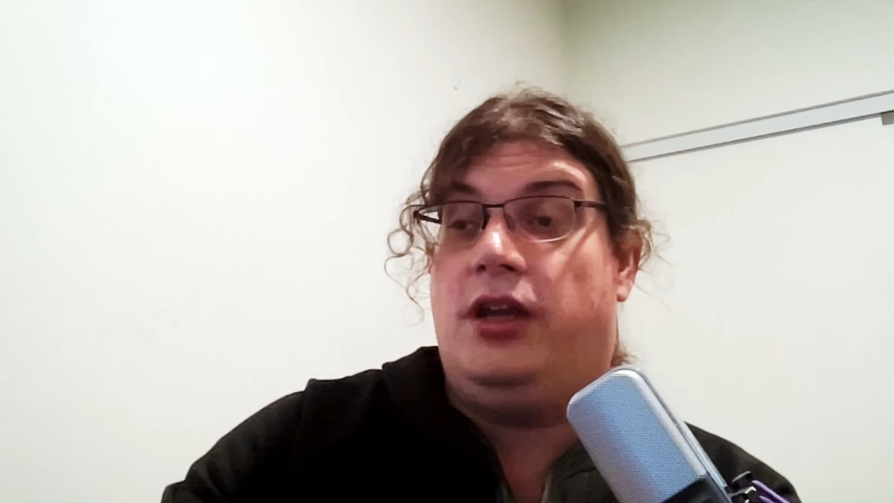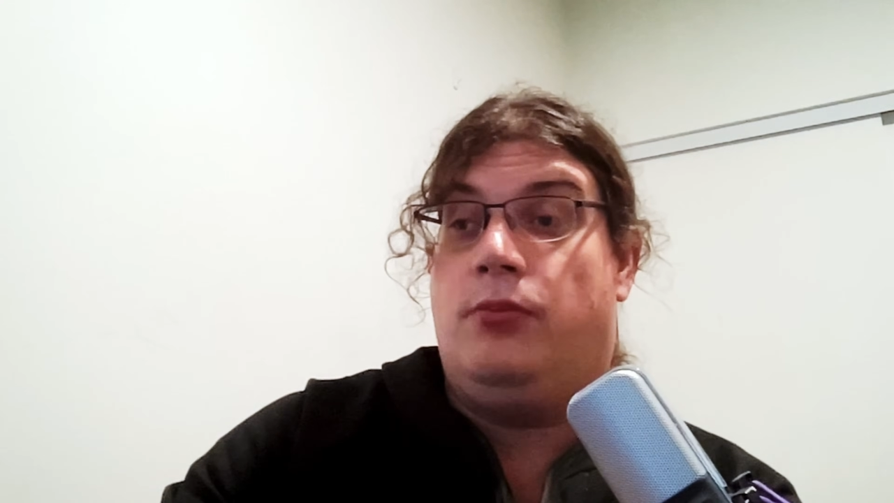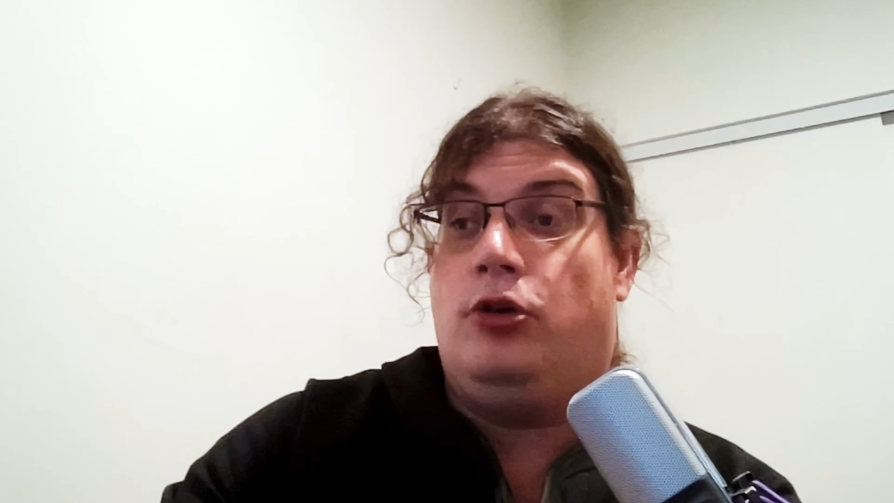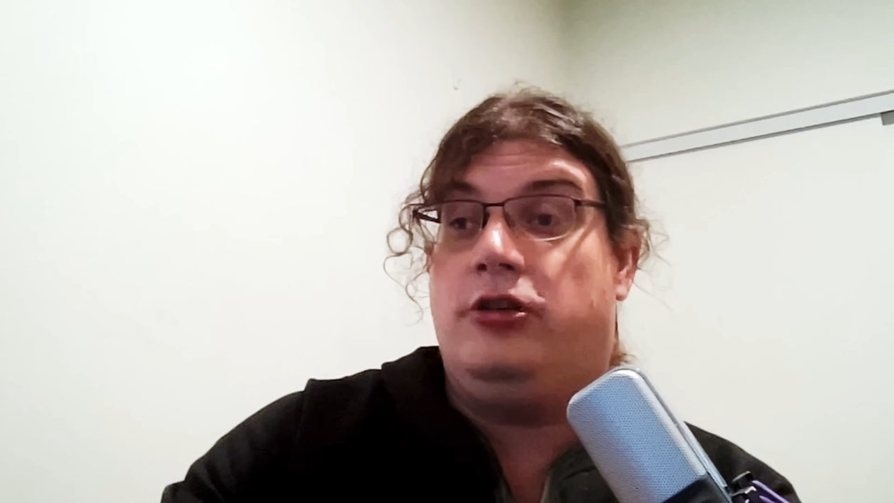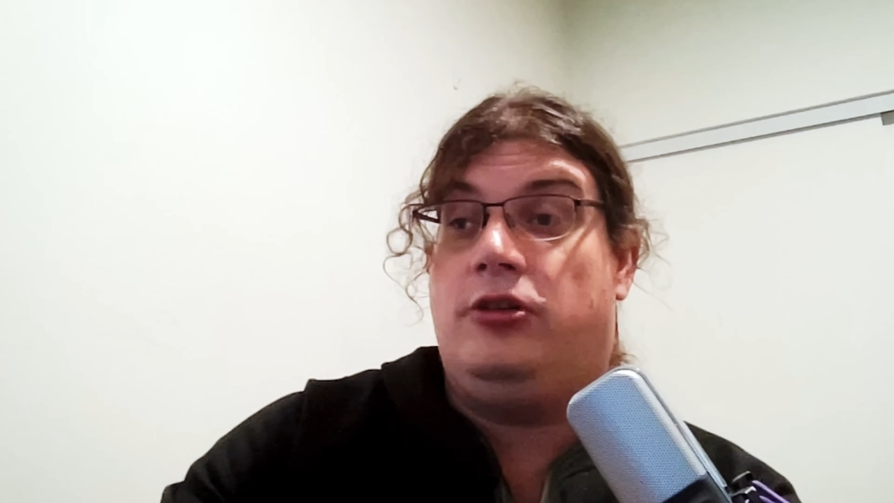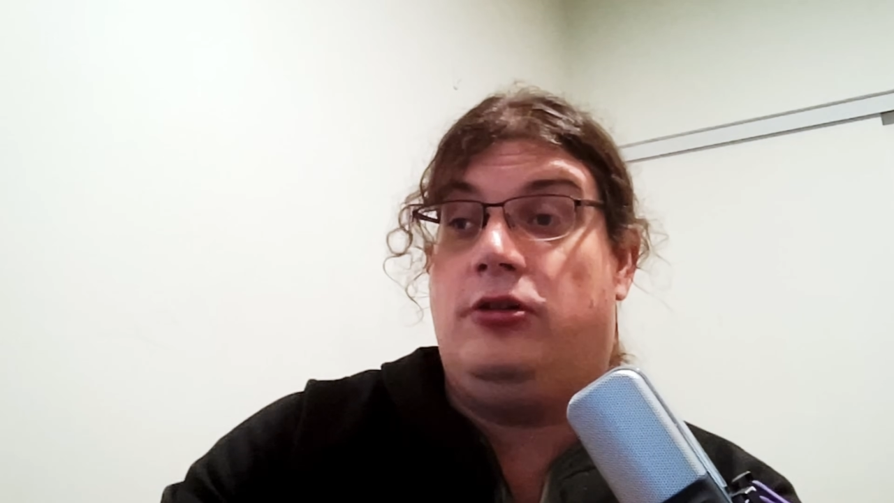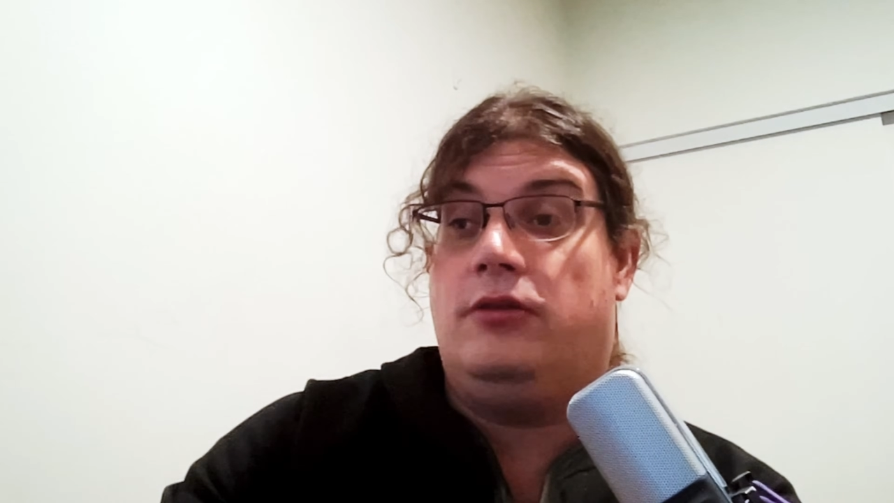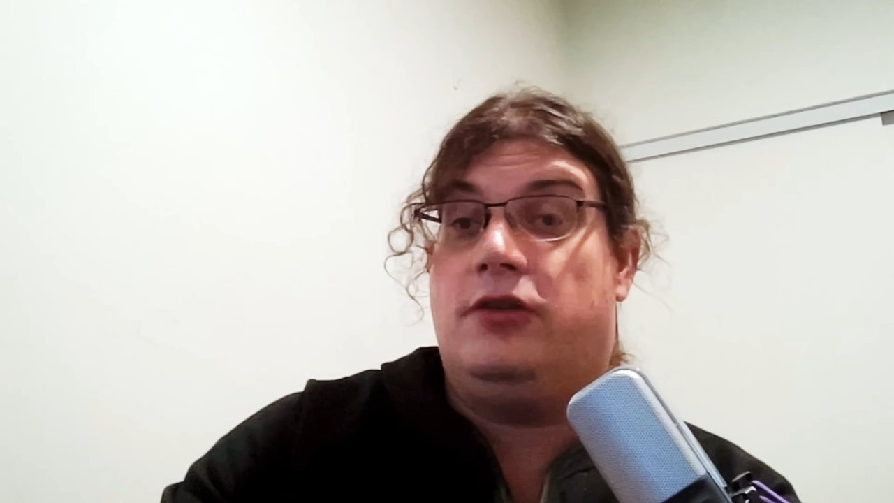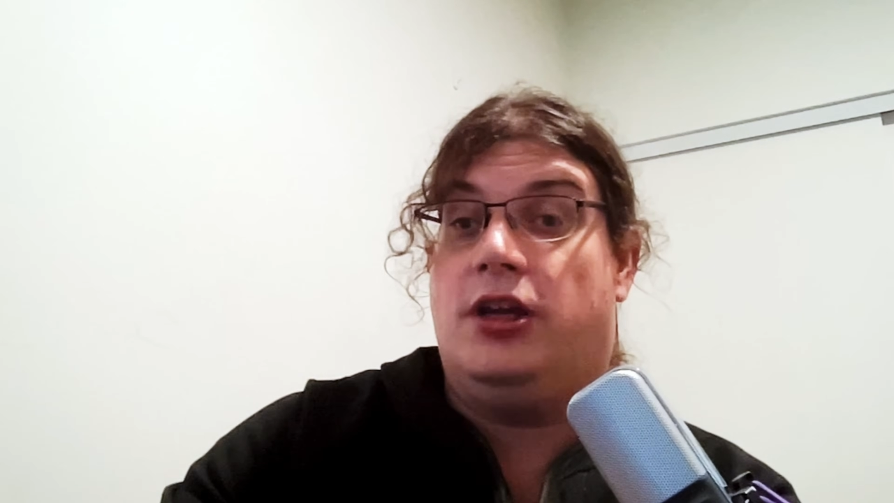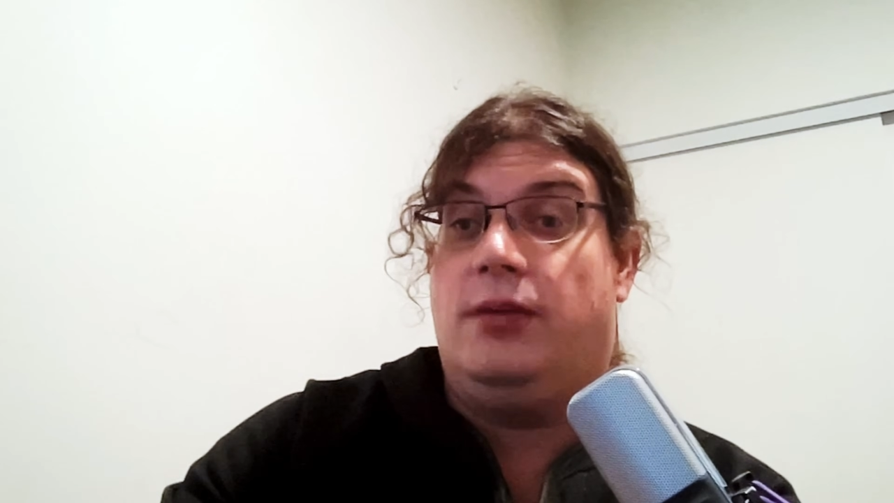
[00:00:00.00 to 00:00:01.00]
a multitude
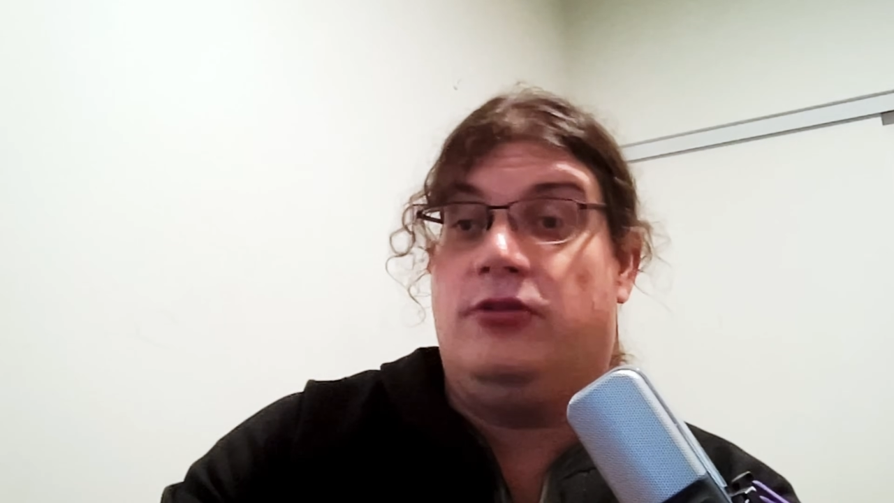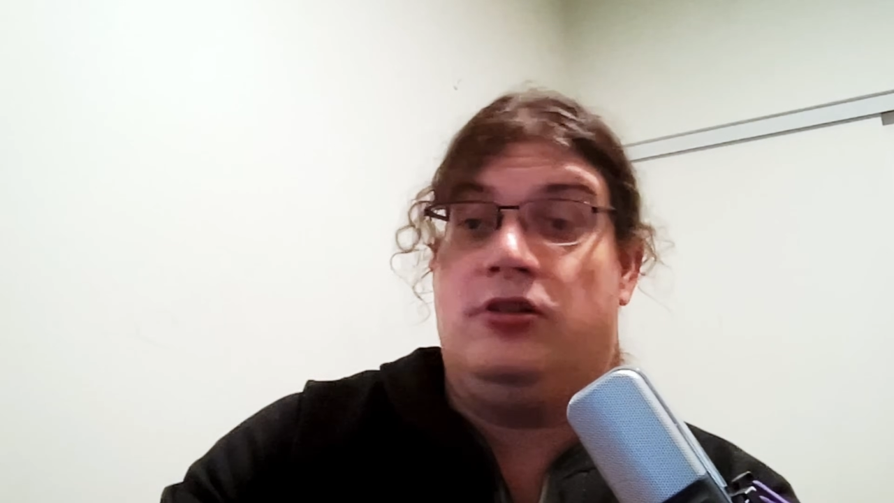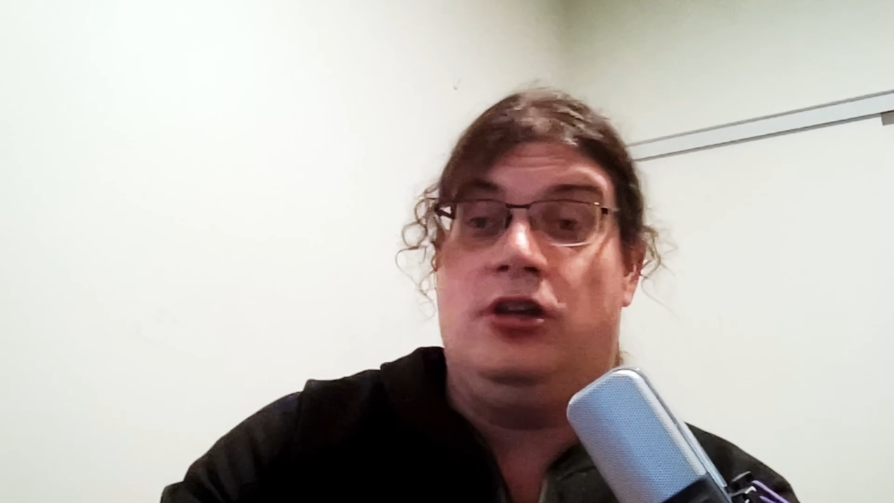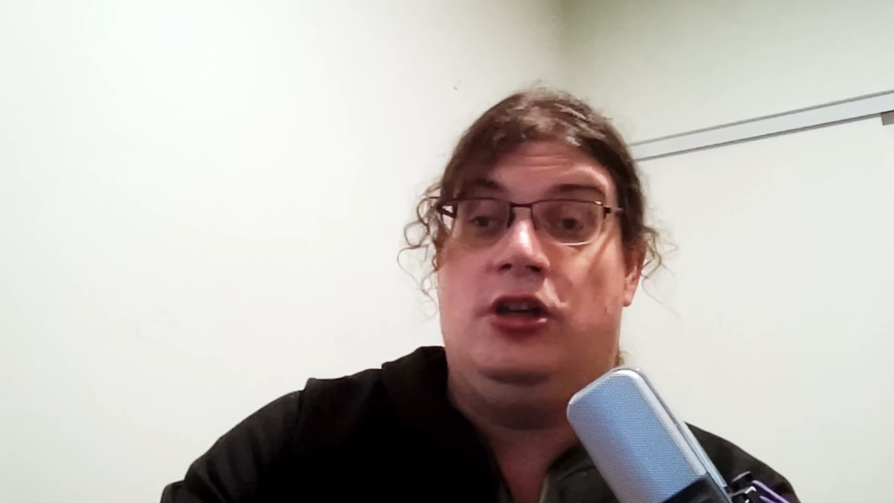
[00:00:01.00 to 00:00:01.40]
of times.